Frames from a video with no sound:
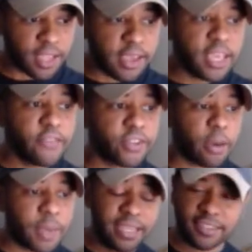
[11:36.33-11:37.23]

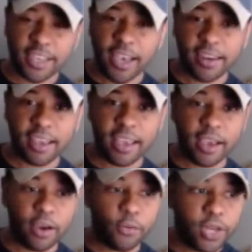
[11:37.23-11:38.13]
he said
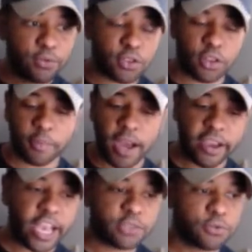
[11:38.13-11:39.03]
when he was on the
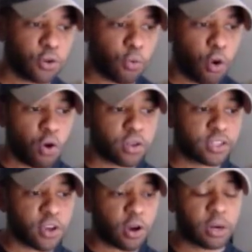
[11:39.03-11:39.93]
podcast with Joe Rogan
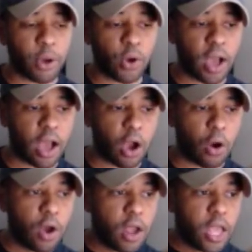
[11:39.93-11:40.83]
talking about
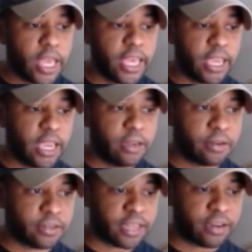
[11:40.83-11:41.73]
how he'd